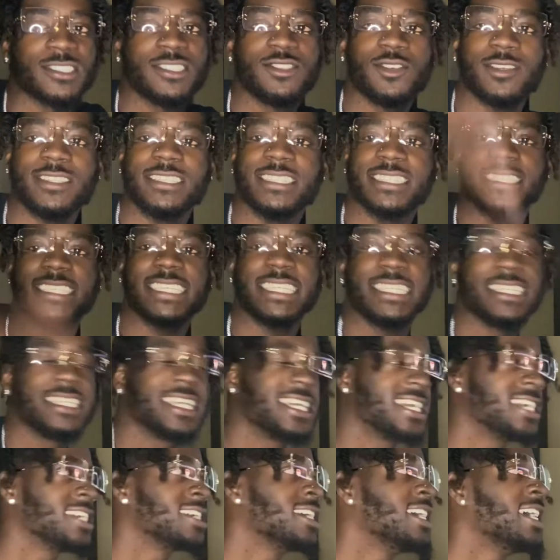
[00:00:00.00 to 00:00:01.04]
Join the ski
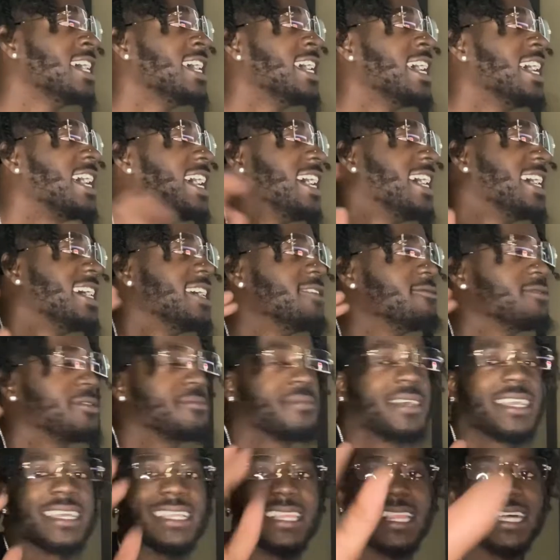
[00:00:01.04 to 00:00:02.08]
gang and we
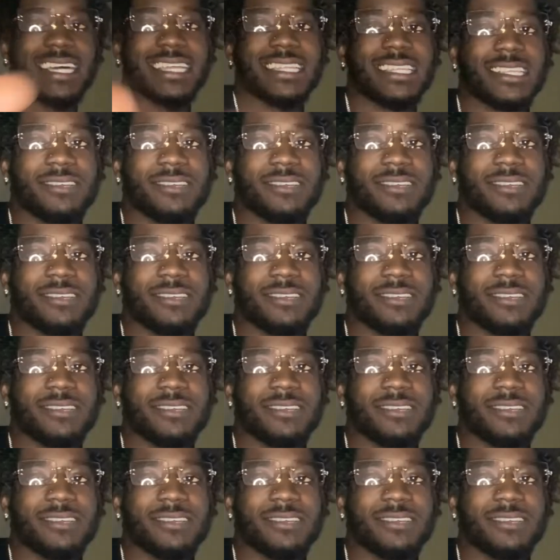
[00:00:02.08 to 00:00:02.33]
make a lot